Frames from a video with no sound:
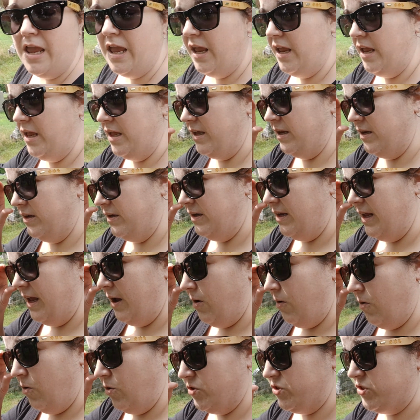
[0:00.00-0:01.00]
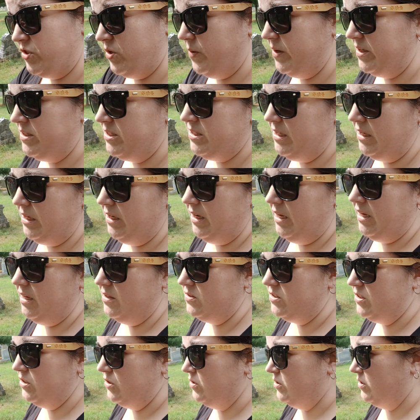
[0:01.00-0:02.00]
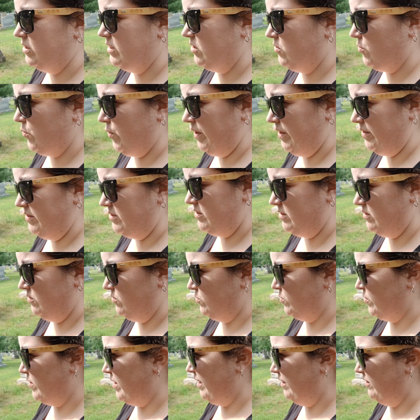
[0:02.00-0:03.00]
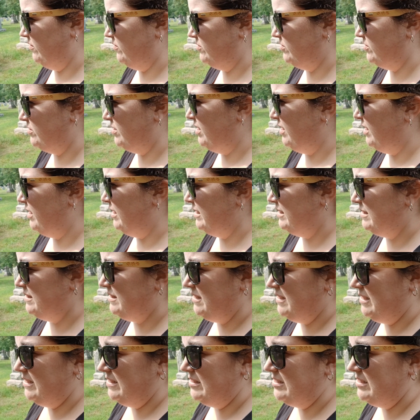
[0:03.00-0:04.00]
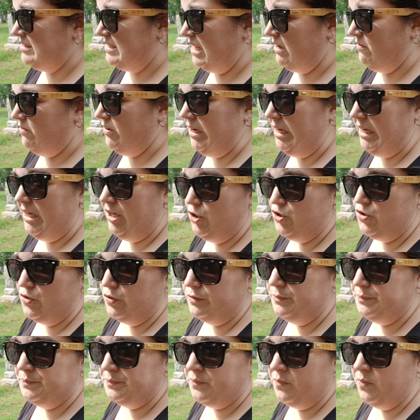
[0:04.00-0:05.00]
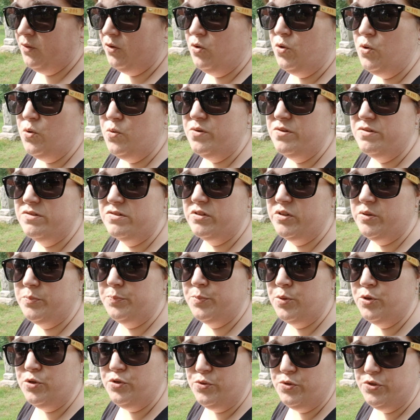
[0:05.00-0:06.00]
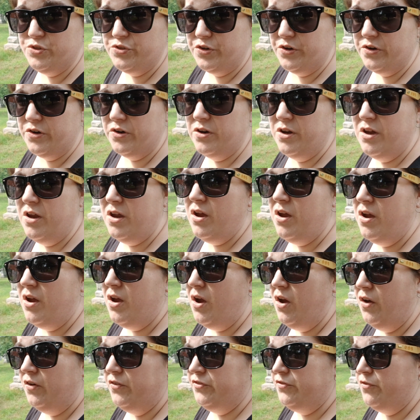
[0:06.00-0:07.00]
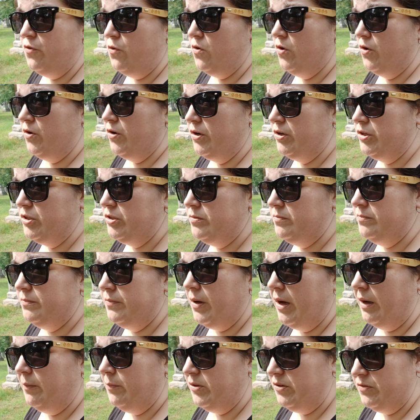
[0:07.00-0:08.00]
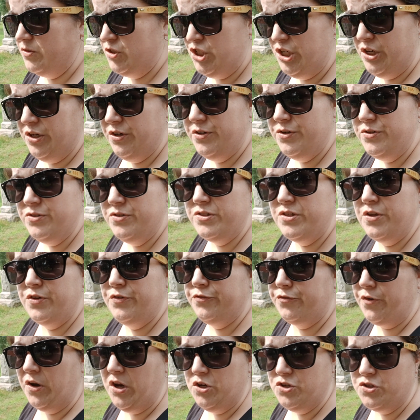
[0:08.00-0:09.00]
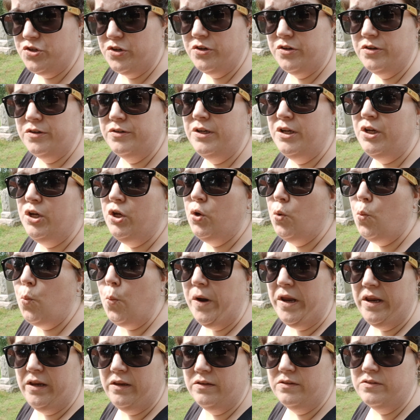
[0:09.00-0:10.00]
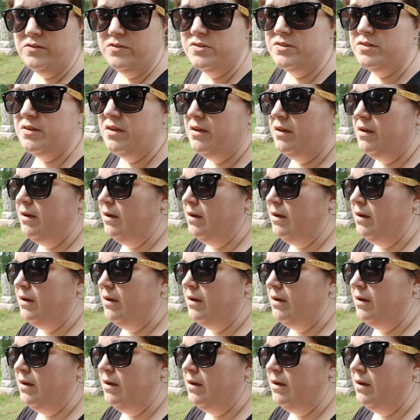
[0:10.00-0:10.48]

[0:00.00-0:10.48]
And also at St. Anne's in Cranston, Rhode Island, is David Angel, who is a producer for, I believe, Cheers, Frasier, Wings.